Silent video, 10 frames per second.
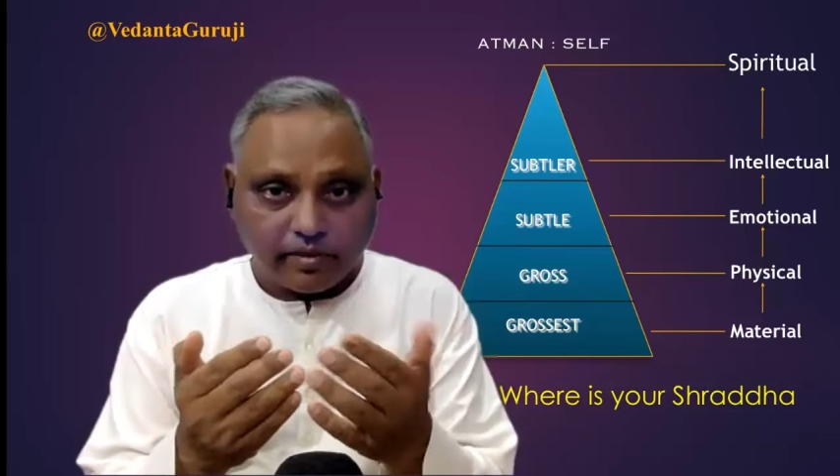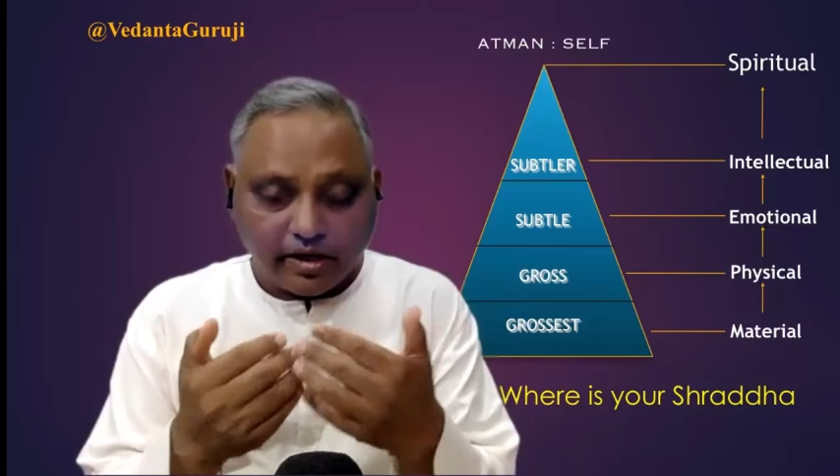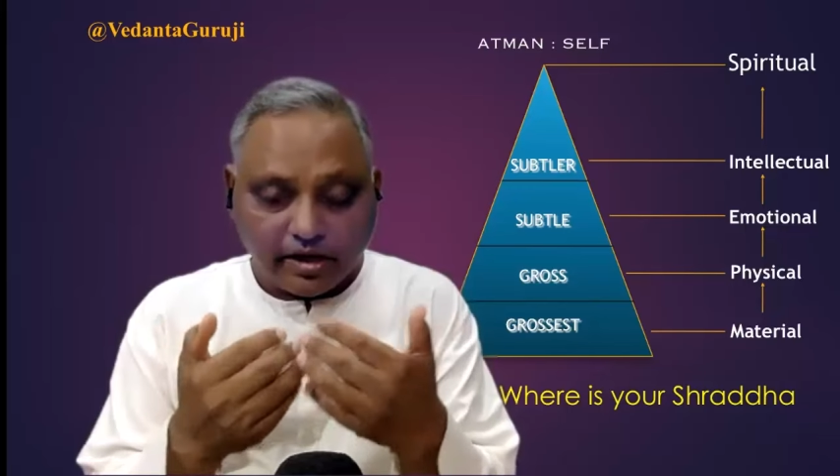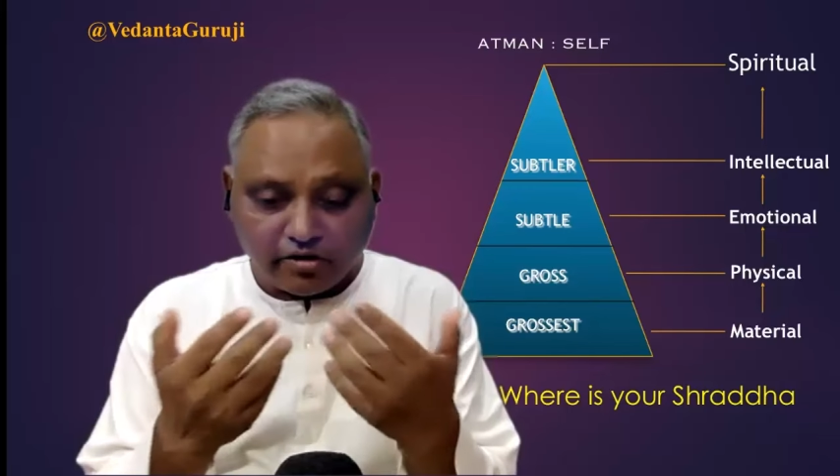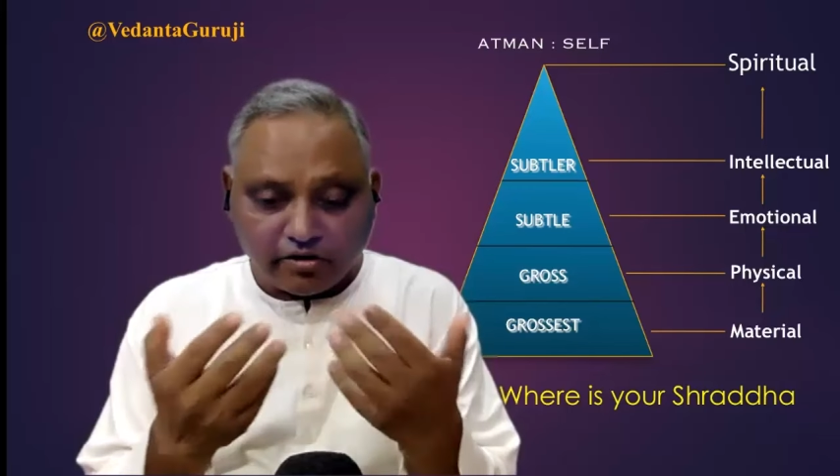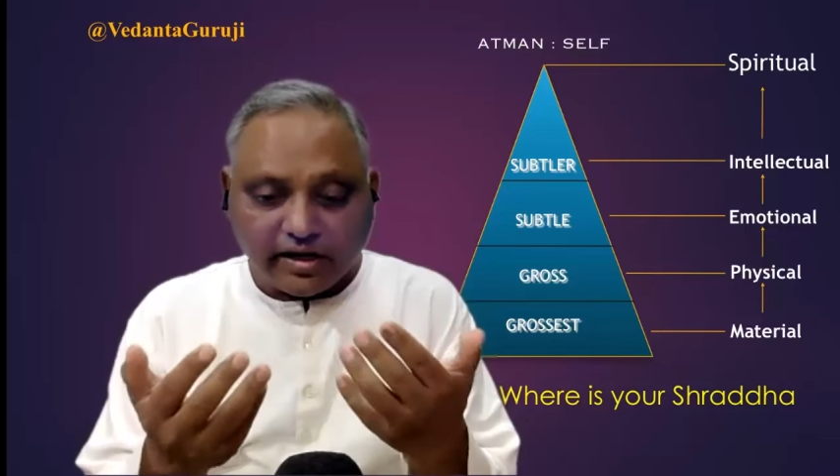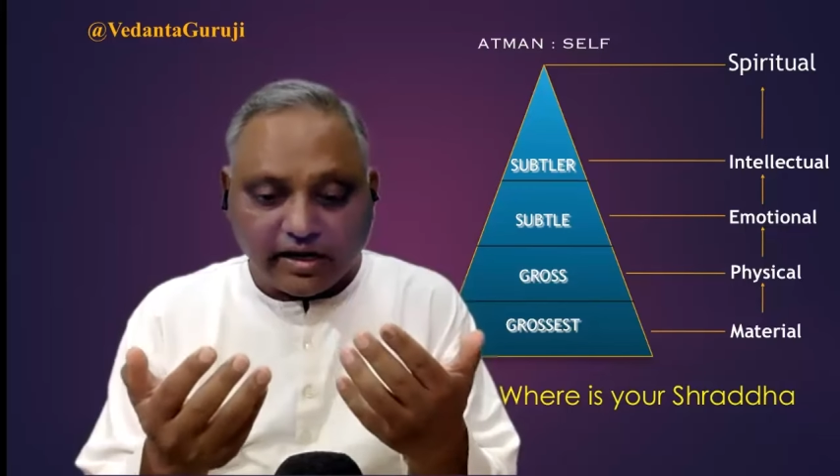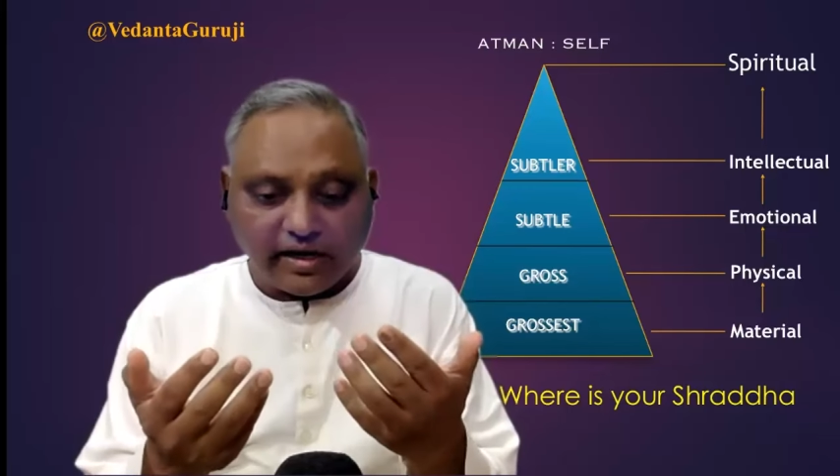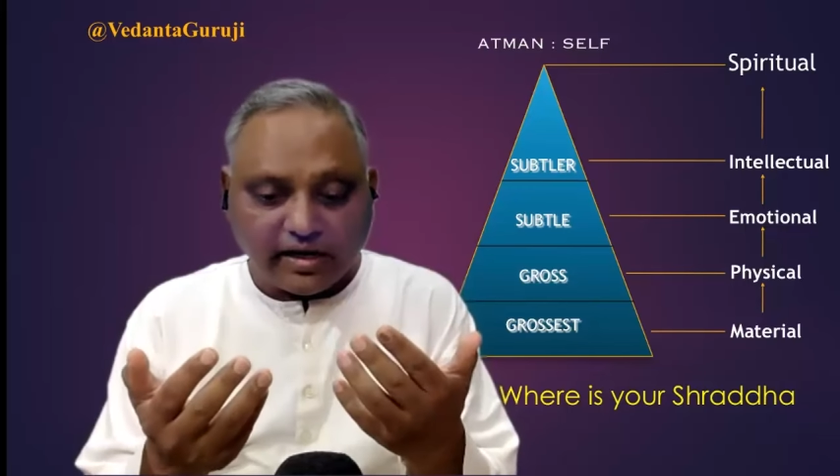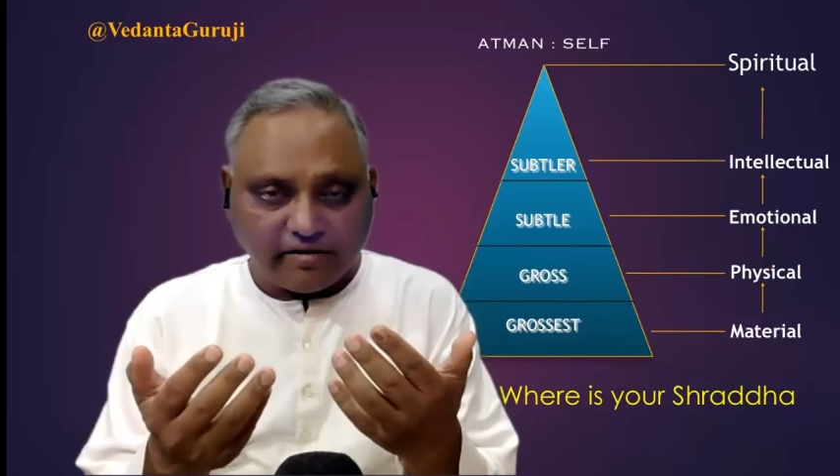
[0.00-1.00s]
in your
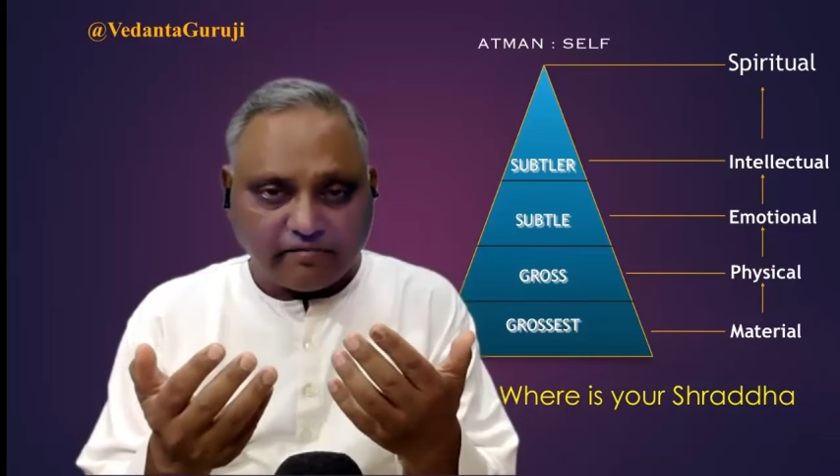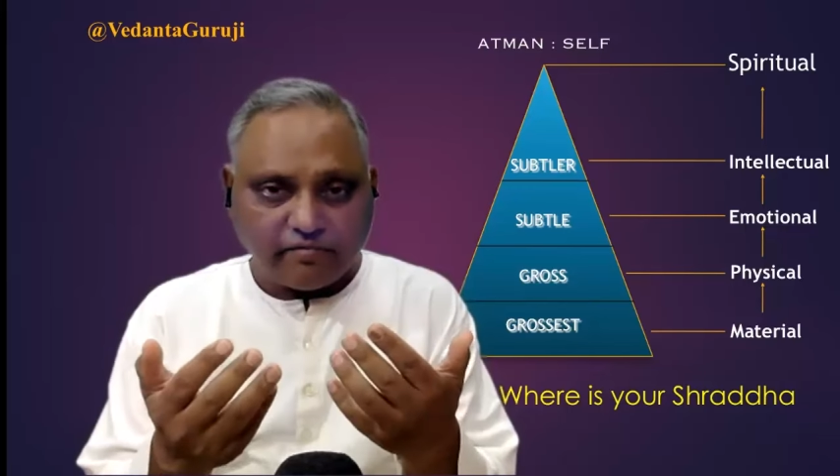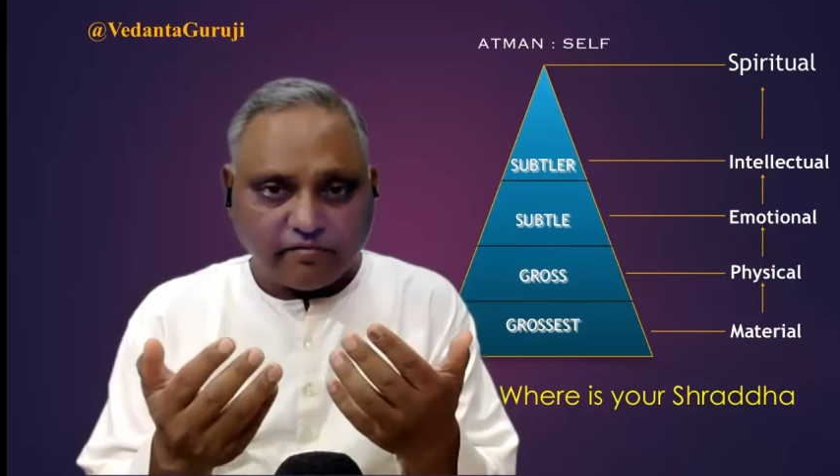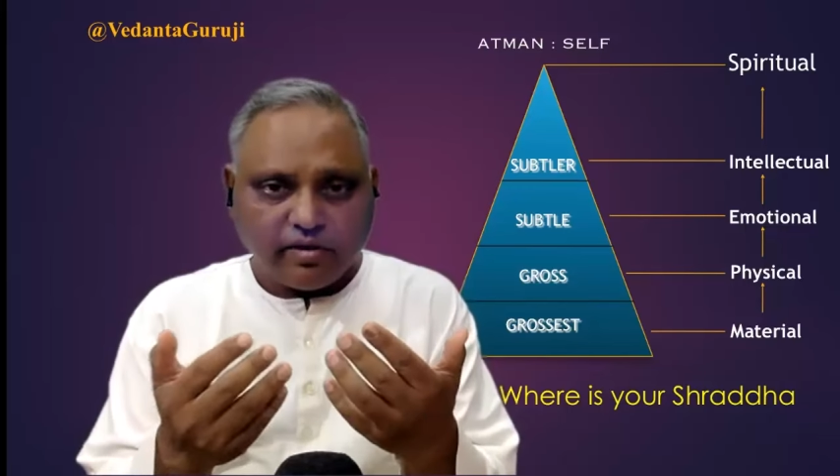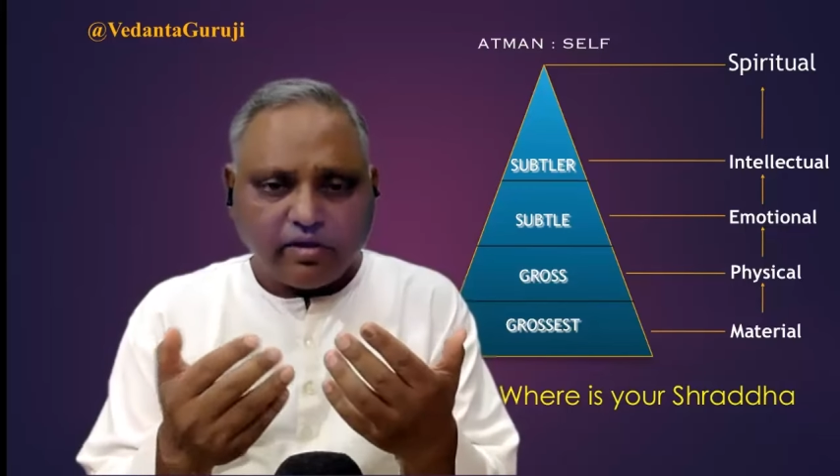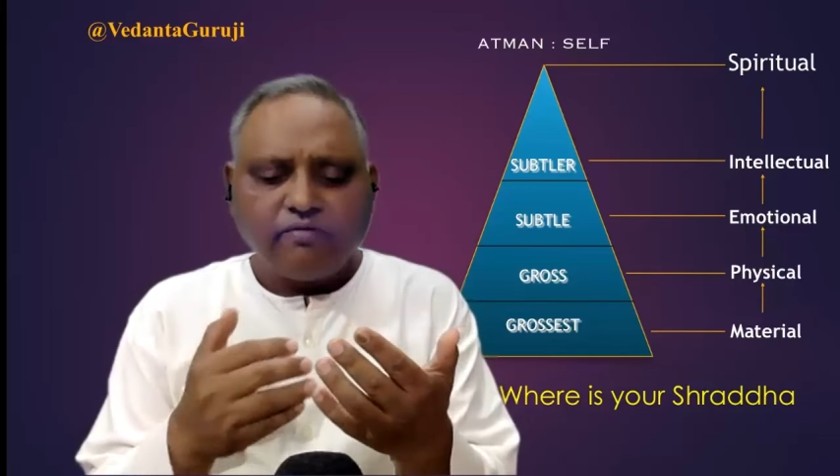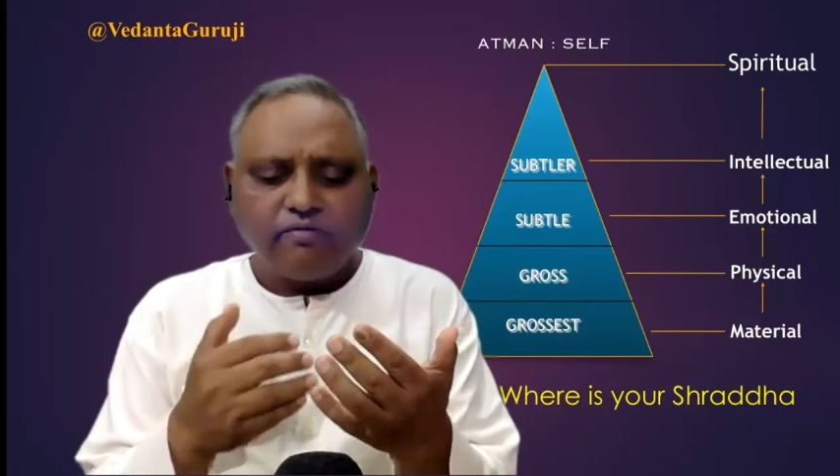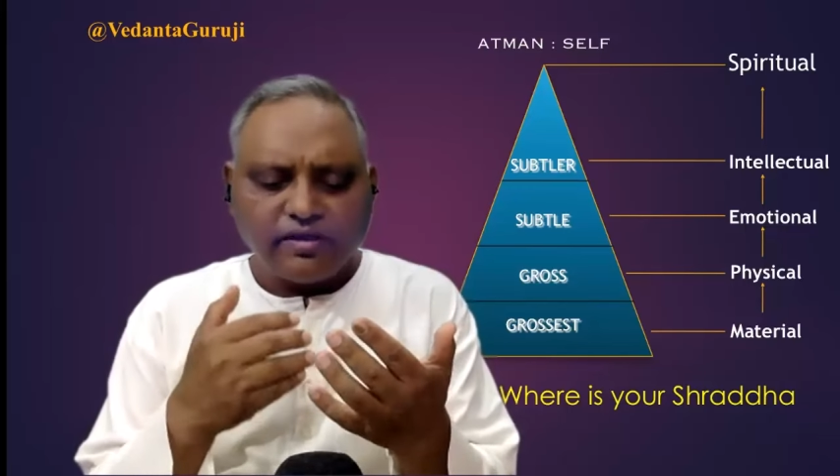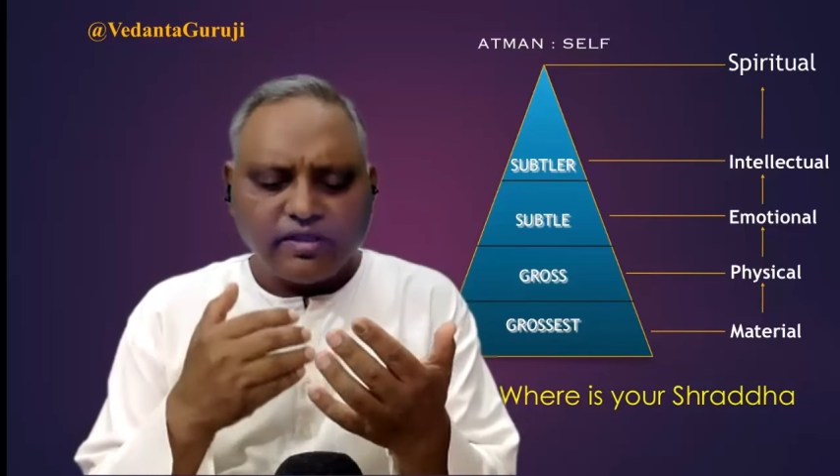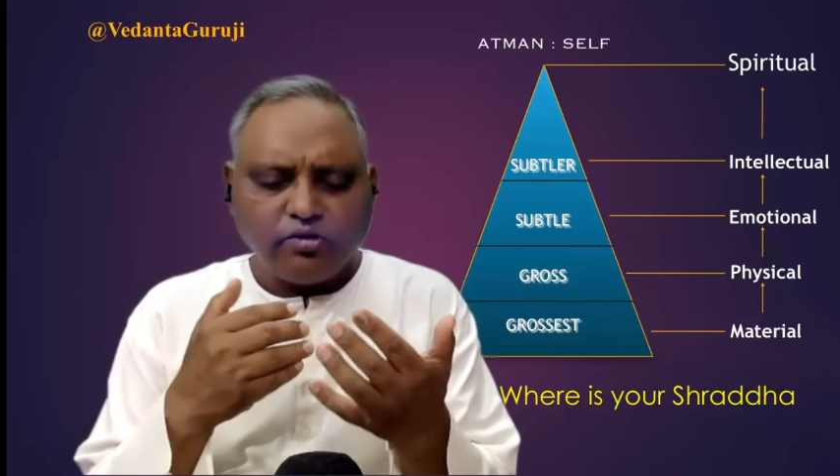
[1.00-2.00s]
daily life,
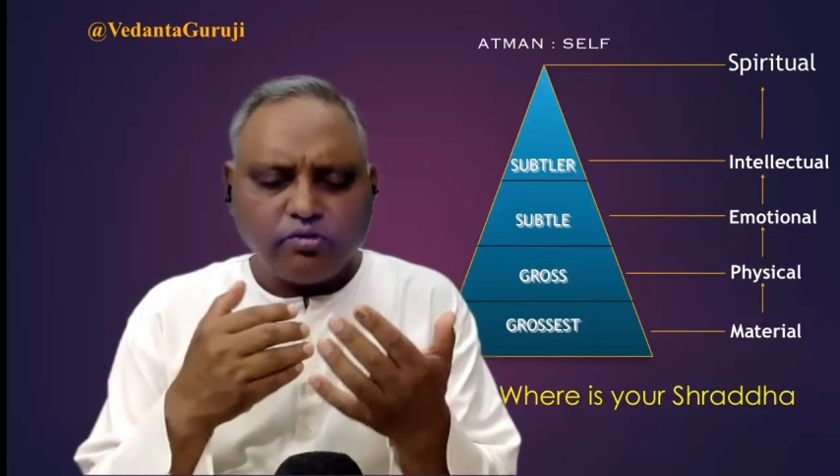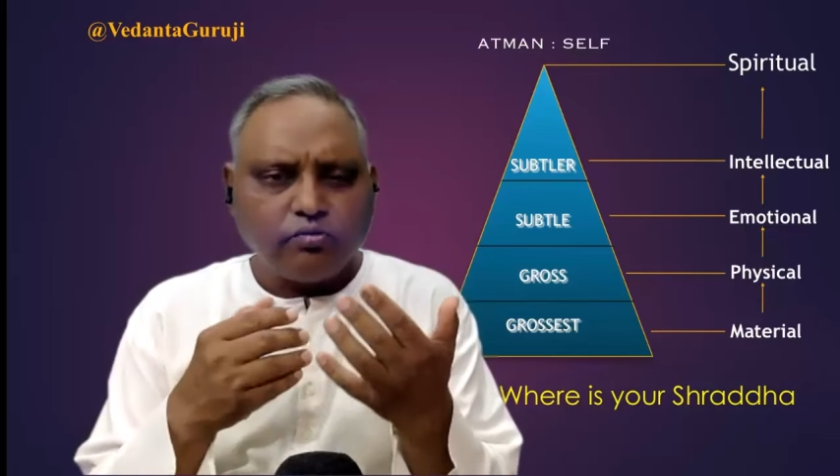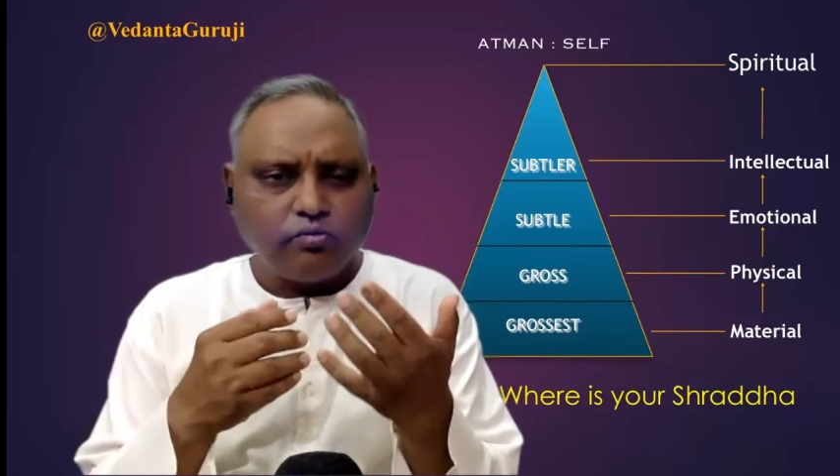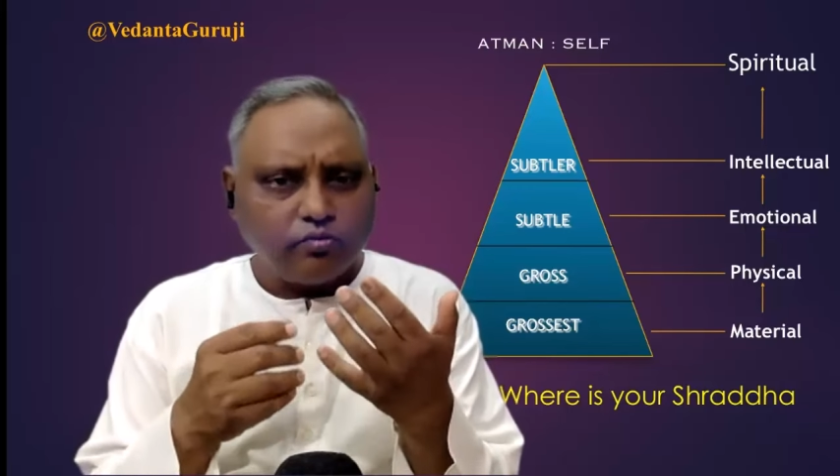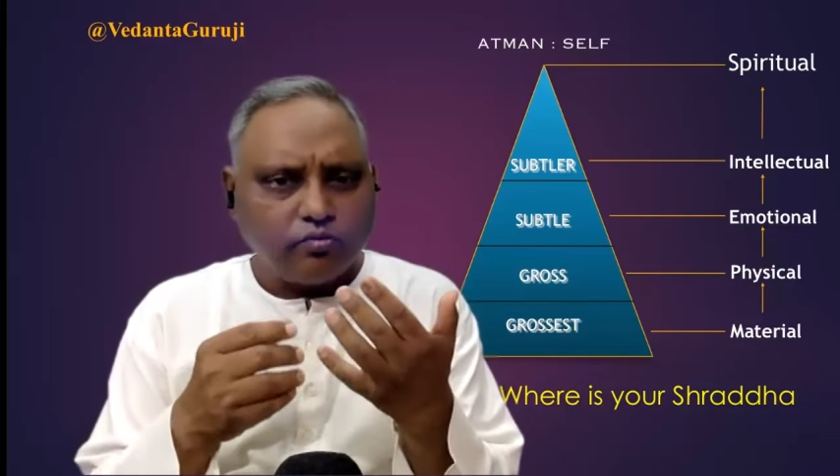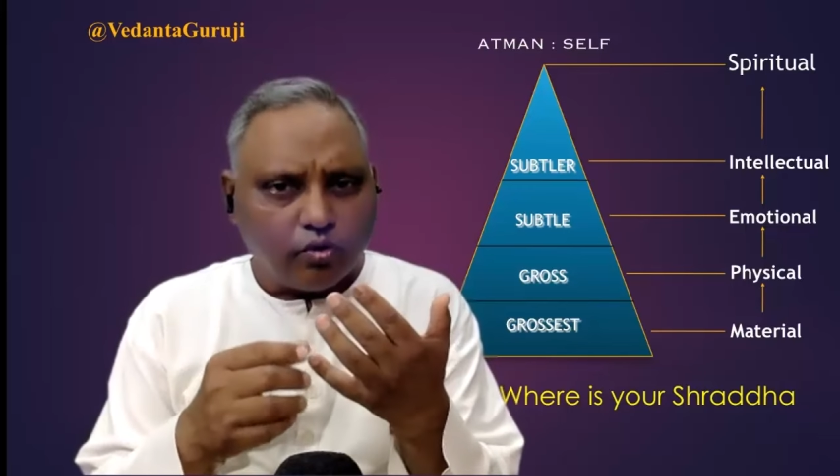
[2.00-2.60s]
whether you